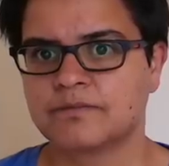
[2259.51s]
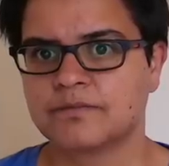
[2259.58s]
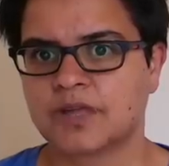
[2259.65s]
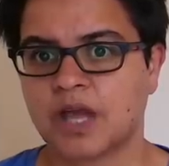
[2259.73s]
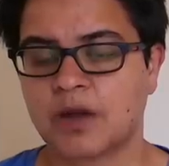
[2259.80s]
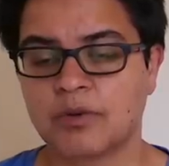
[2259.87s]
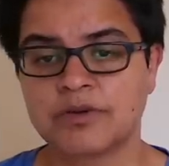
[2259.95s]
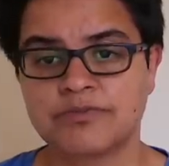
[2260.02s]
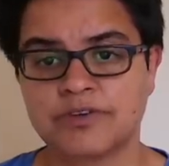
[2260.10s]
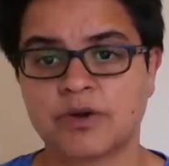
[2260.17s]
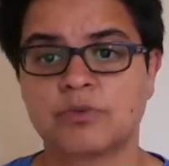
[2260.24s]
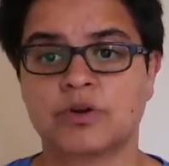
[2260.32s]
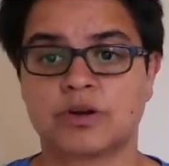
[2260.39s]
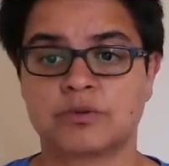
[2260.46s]
How I
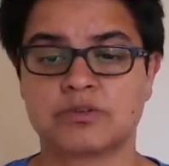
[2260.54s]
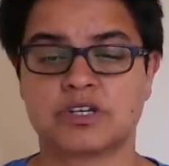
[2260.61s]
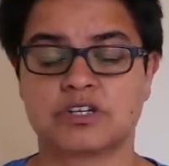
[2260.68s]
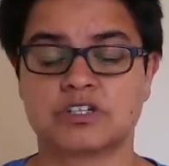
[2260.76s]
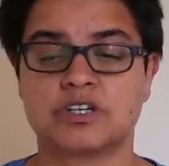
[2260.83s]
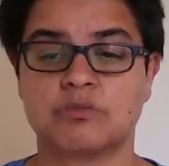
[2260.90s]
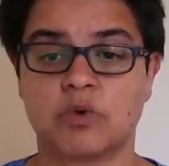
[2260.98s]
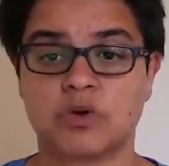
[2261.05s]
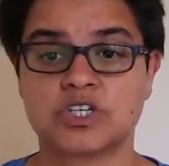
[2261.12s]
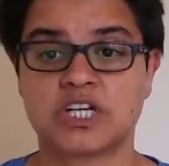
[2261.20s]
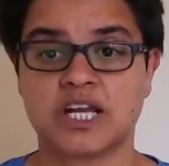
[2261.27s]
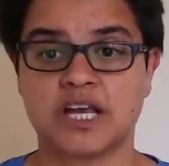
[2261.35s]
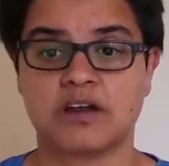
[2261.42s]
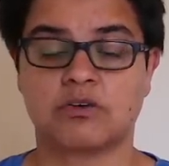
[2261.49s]
felt when I was actually
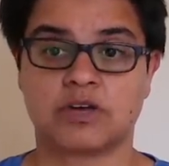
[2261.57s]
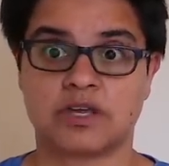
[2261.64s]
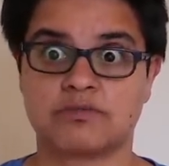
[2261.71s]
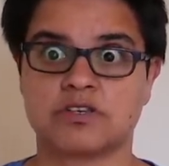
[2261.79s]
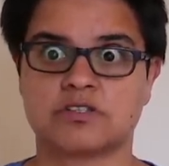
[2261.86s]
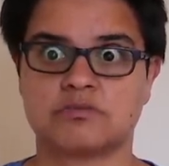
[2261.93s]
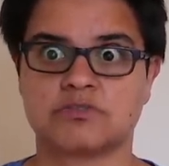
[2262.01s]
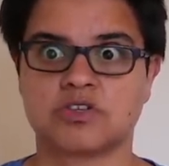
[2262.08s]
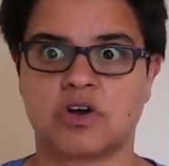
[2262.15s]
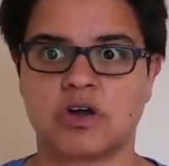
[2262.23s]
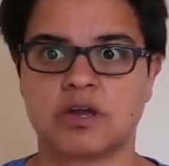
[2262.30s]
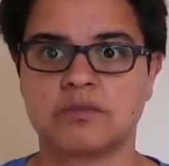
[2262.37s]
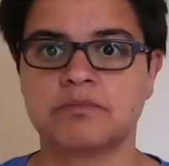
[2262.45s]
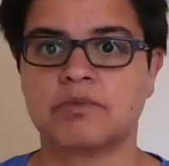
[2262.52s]
watching it, and I'll give it some
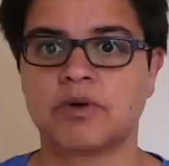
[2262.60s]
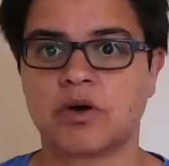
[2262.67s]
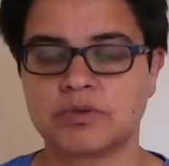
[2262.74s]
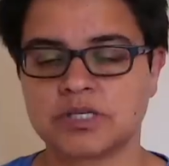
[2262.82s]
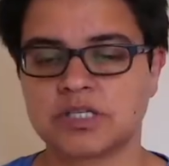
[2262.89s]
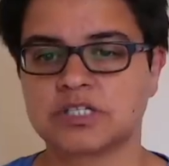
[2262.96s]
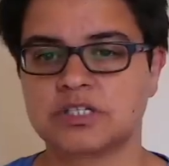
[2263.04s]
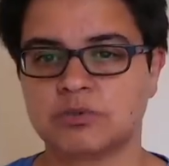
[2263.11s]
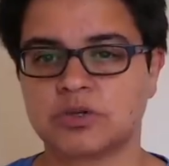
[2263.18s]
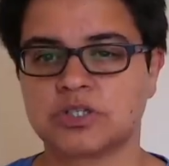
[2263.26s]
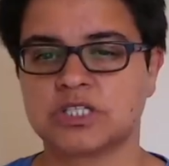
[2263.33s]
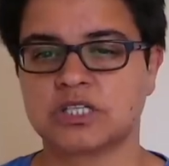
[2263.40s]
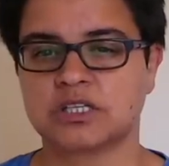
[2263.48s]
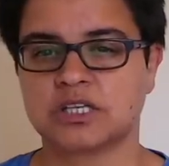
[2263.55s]
time, but I was actually
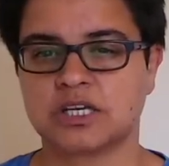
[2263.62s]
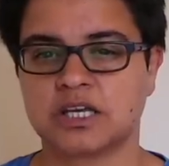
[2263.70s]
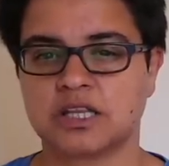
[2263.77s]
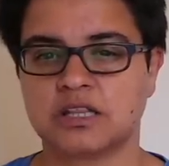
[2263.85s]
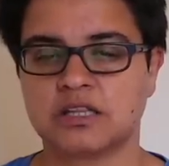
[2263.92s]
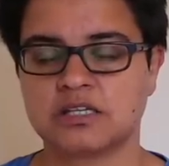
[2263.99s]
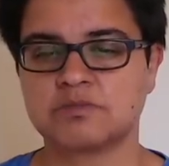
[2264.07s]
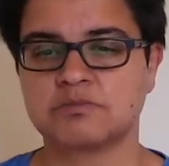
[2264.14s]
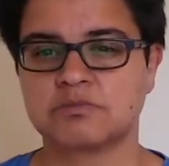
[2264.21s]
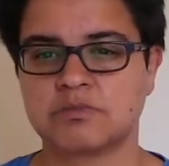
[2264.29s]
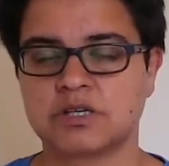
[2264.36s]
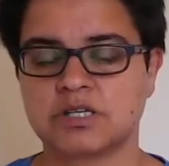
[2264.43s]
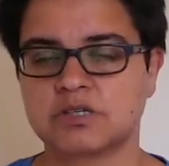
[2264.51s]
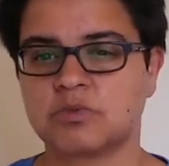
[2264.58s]
watching it thinking, this
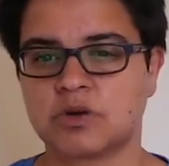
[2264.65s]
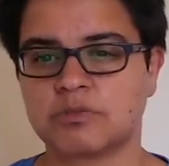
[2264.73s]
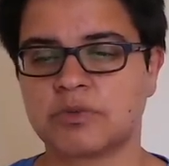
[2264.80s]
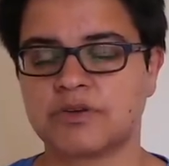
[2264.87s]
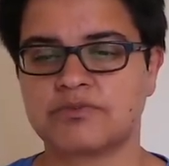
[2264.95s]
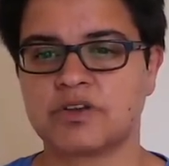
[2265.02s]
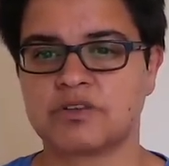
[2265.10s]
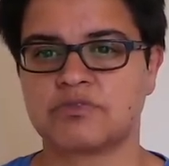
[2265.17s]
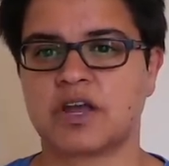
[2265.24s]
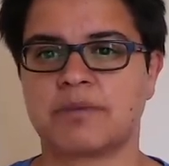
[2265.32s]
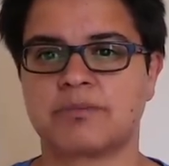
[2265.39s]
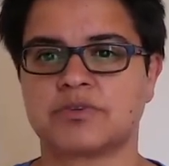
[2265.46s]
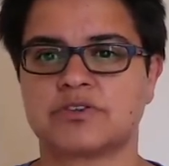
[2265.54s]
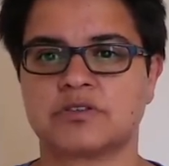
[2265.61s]
is one of my favourite
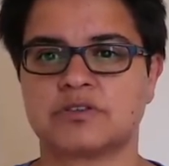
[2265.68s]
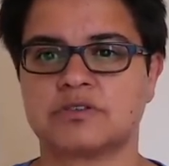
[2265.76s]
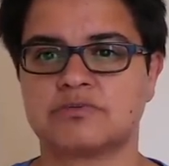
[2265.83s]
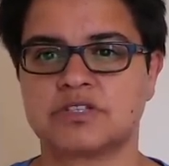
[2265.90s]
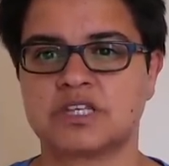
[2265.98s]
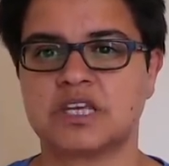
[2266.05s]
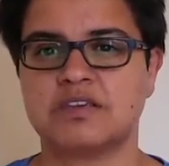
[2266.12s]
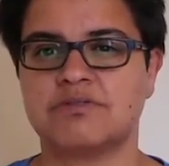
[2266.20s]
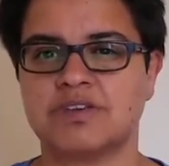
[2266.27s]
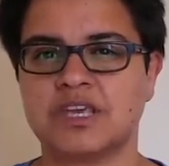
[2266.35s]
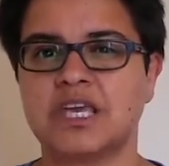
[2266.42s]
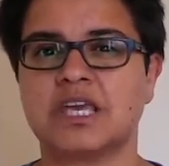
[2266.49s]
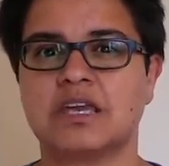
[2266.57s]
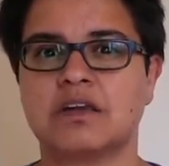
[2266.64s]
episodes of
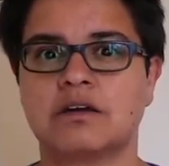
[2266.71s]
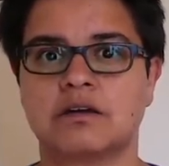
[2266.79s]
TV.